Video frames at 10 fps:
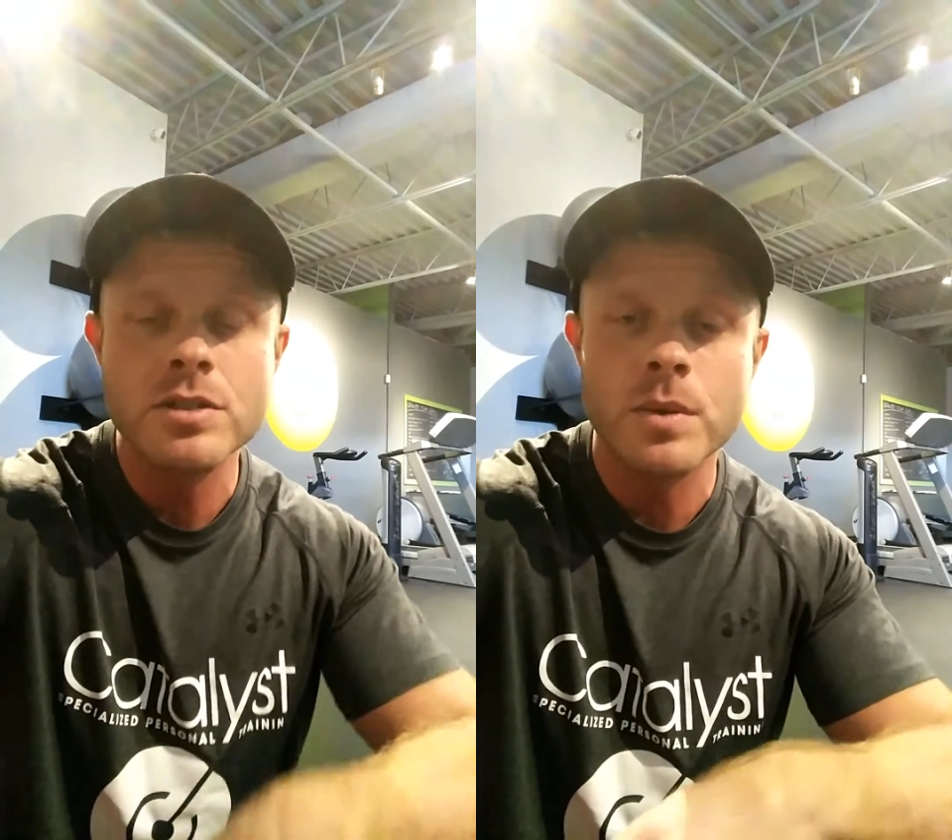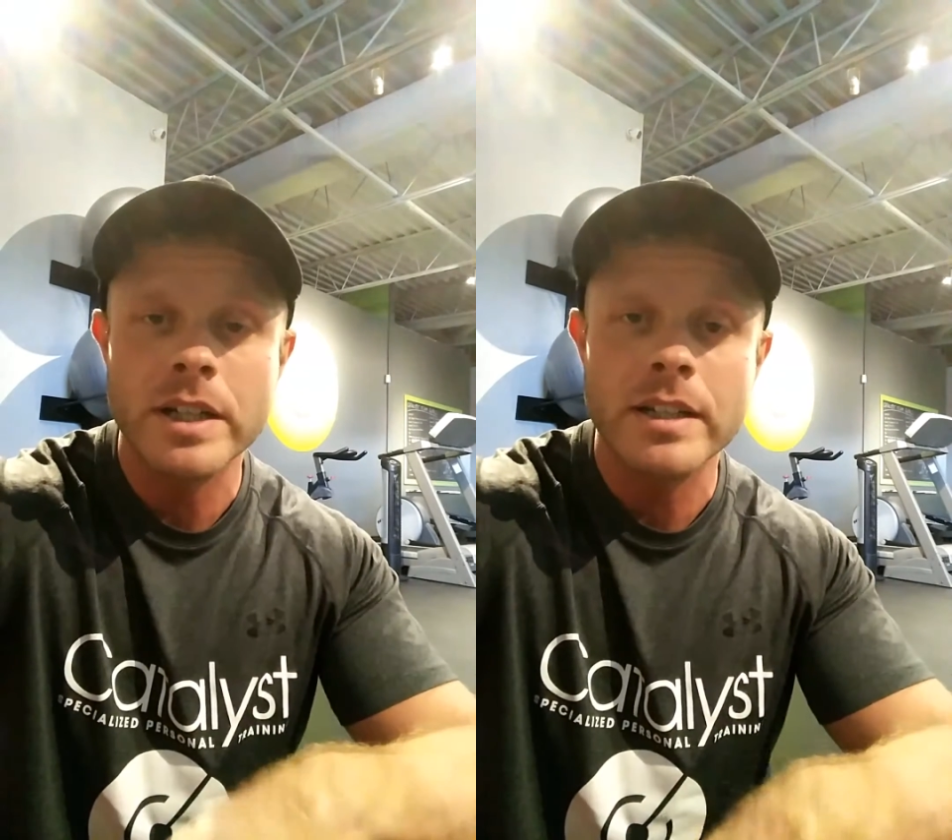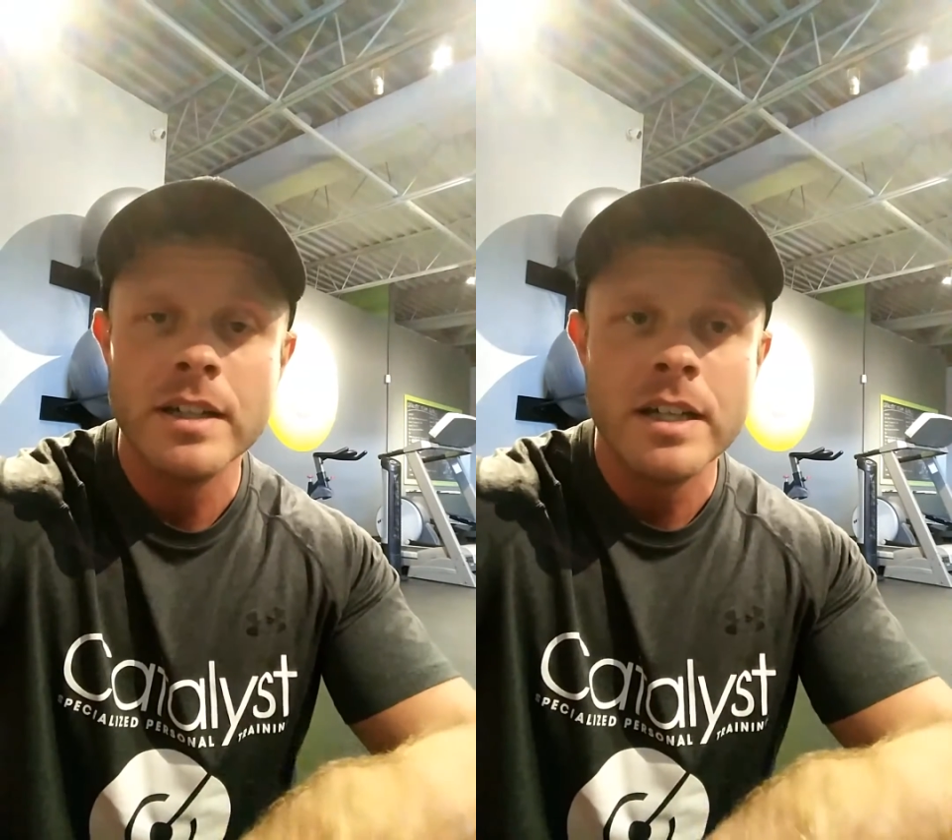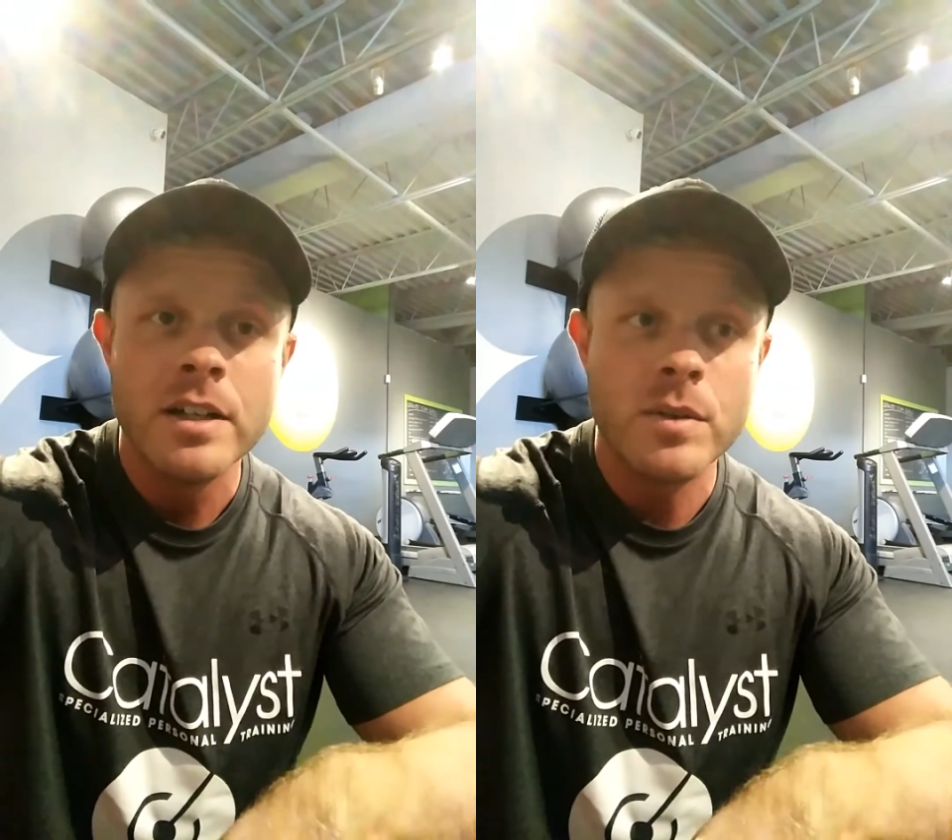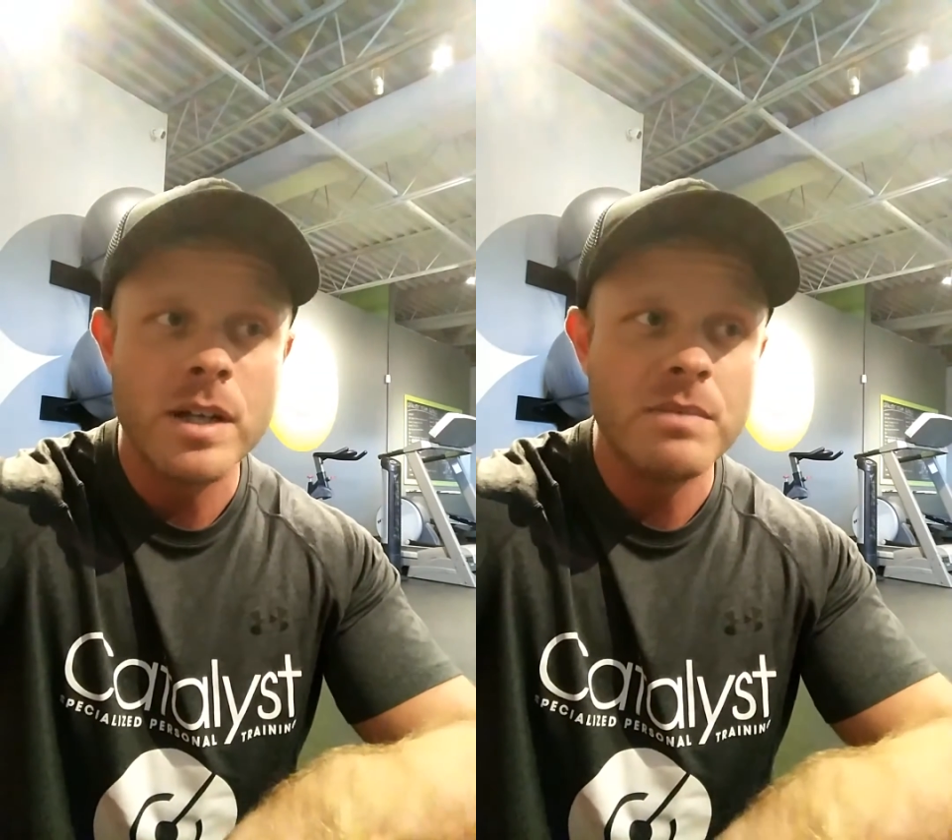So
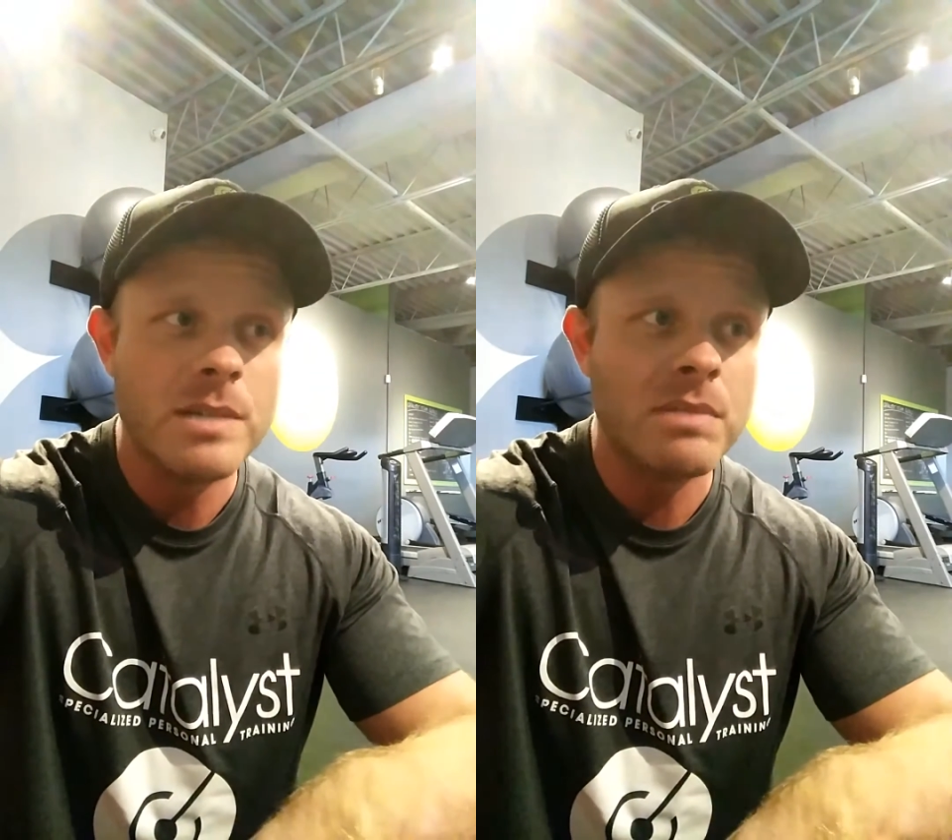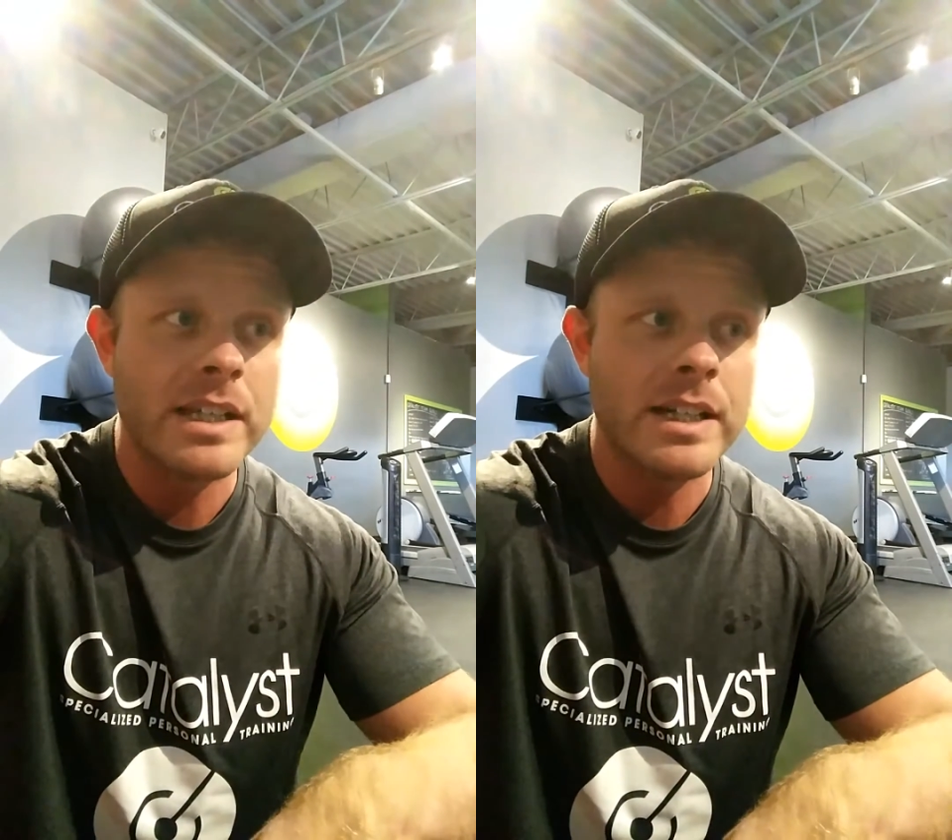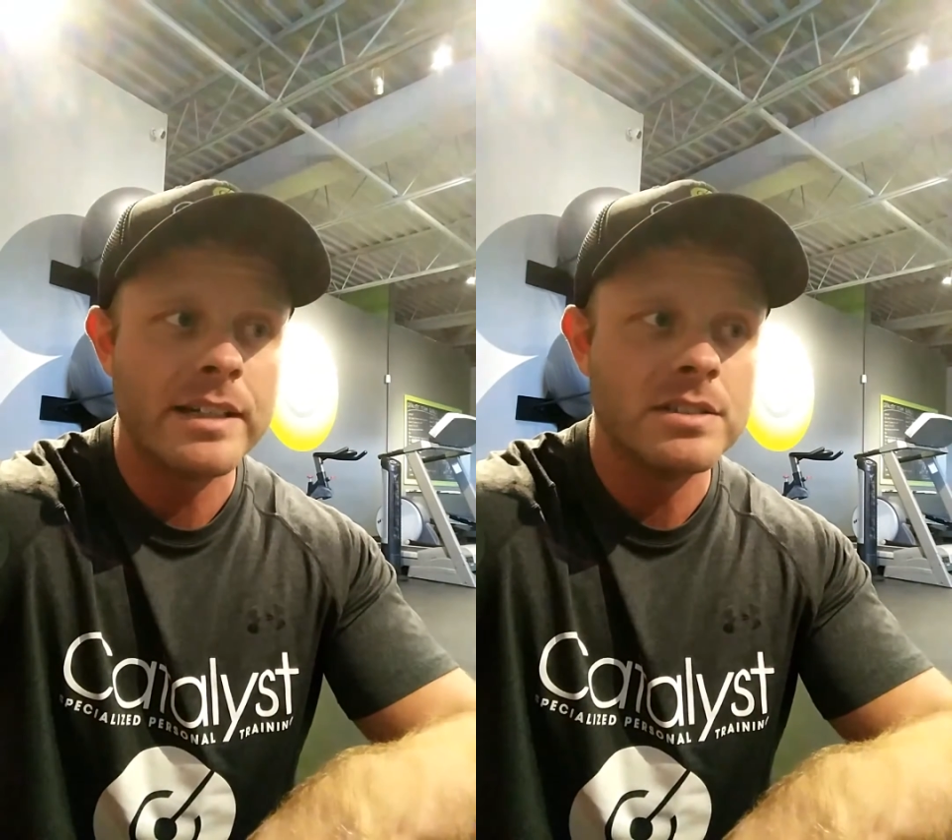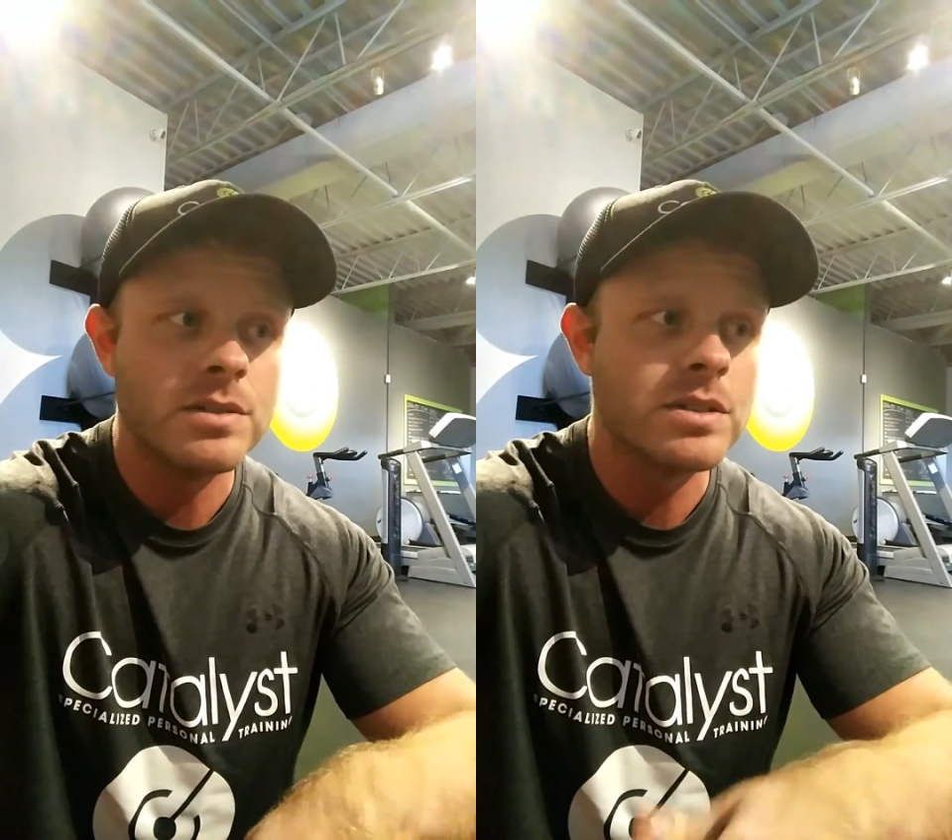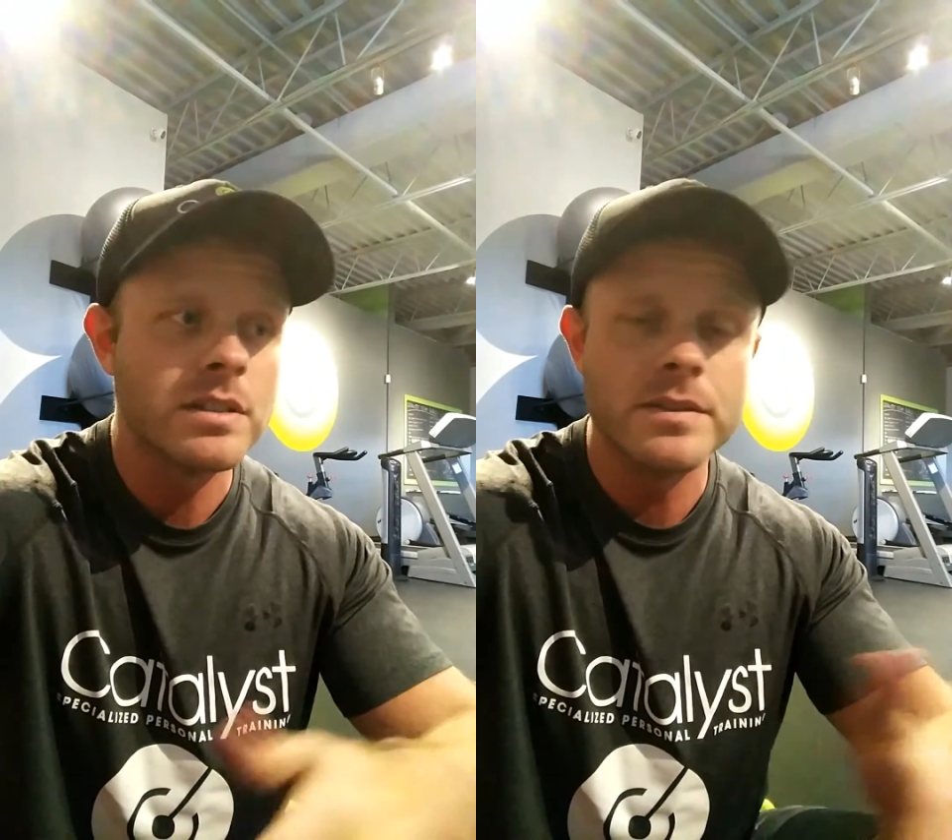what I mean by that is
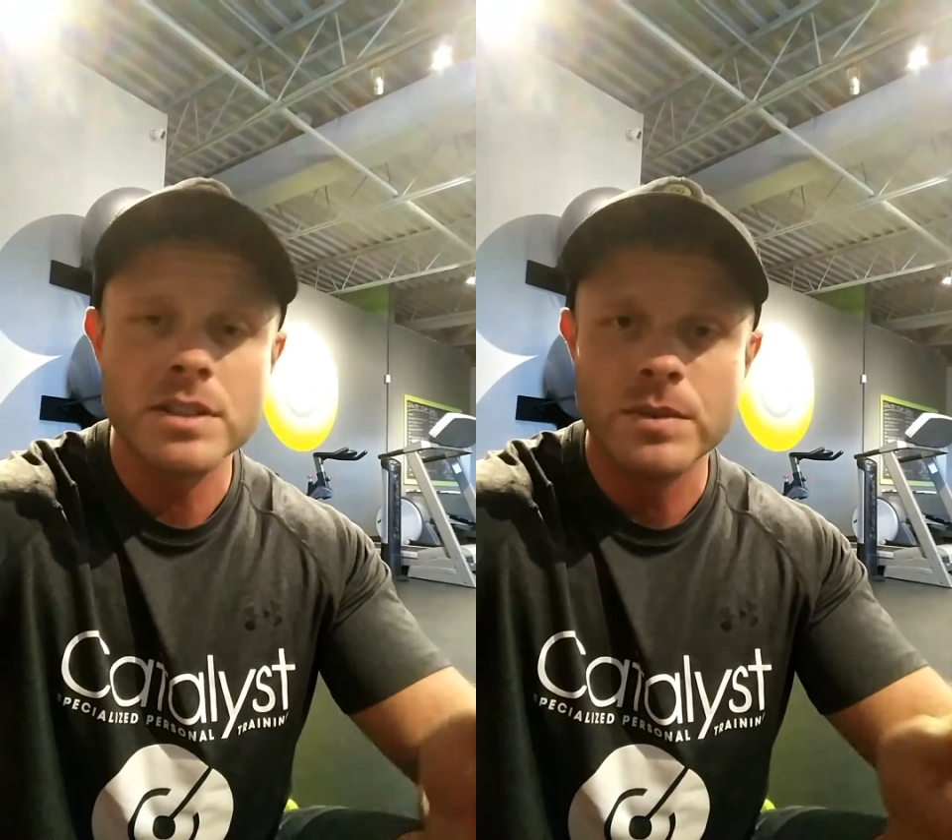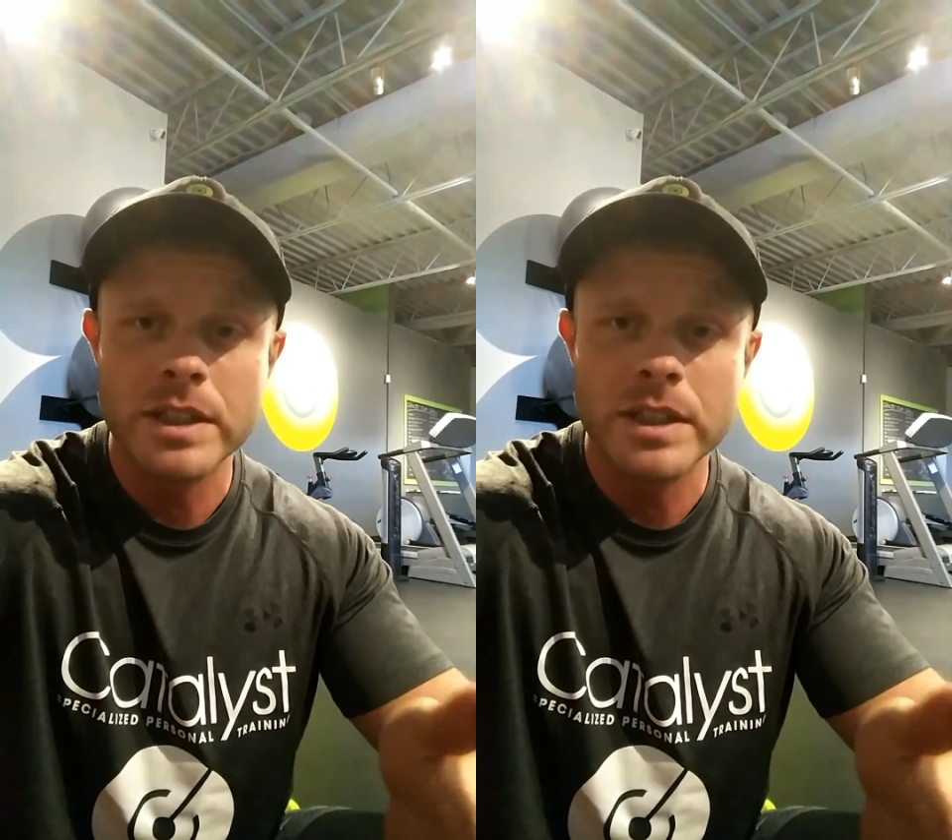usually if someone